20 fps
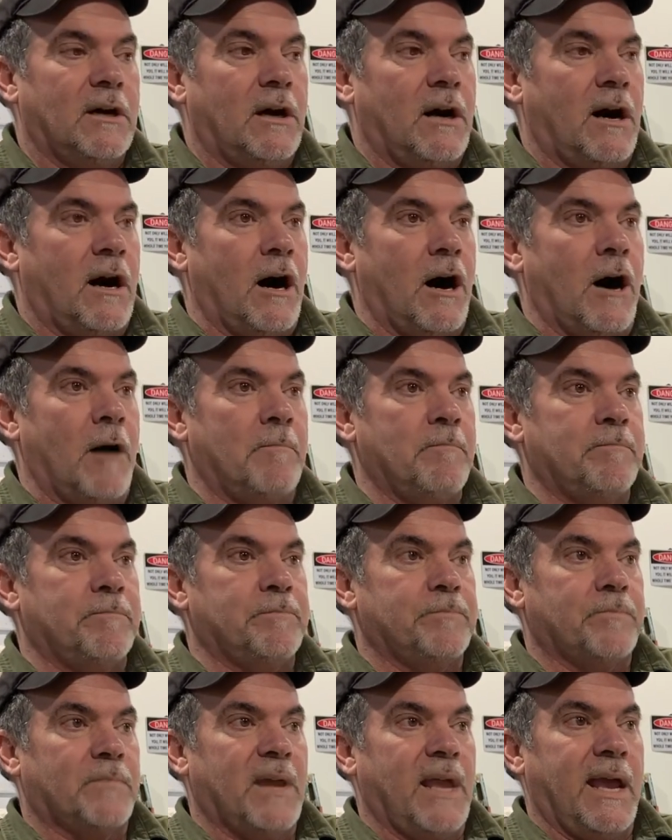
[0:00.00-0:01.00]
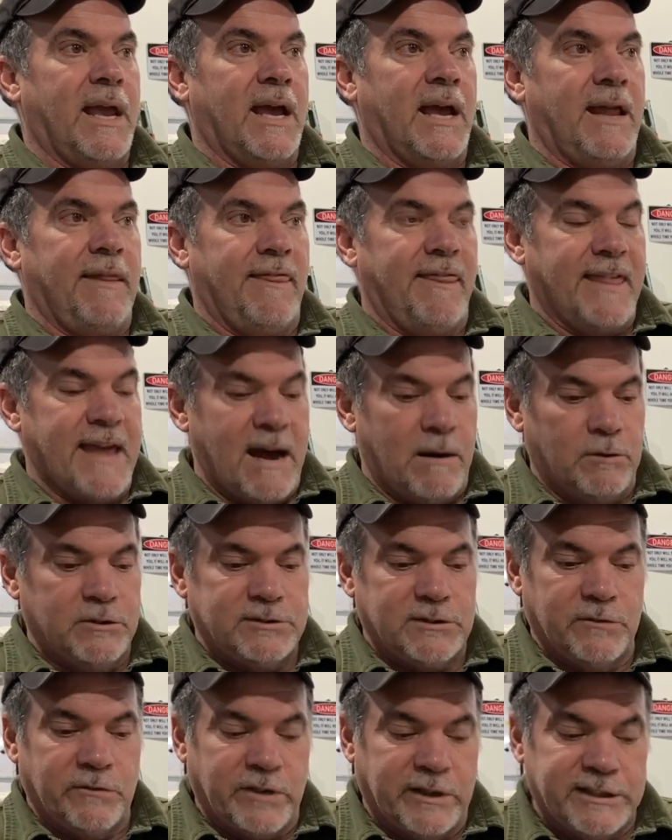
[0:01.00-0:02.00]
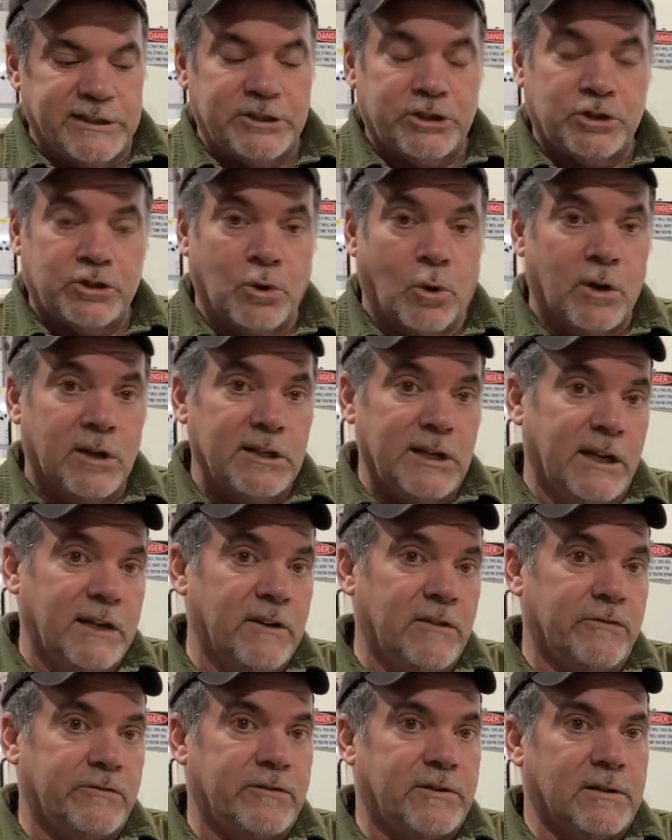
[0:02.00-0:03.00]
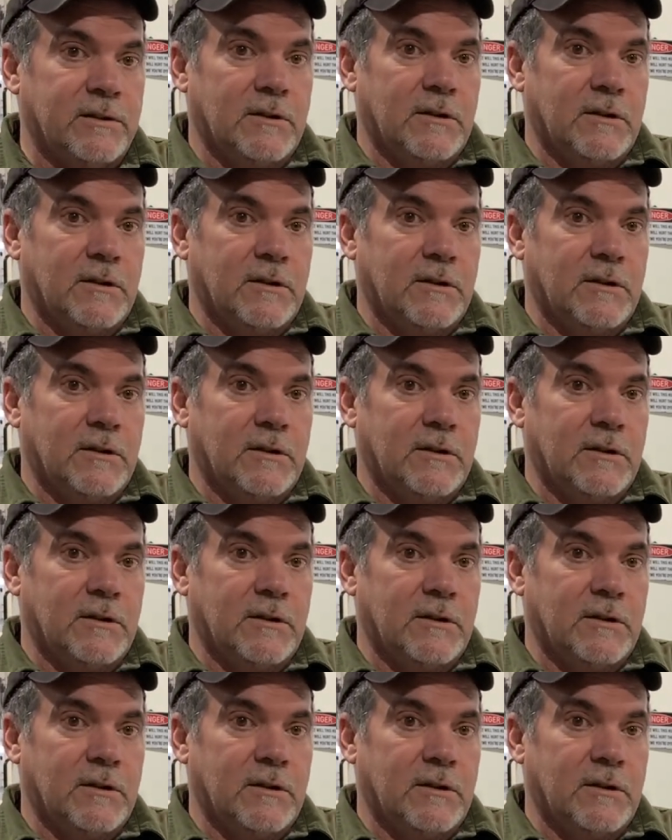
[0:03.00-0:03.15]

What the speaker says: And that was a very short-lived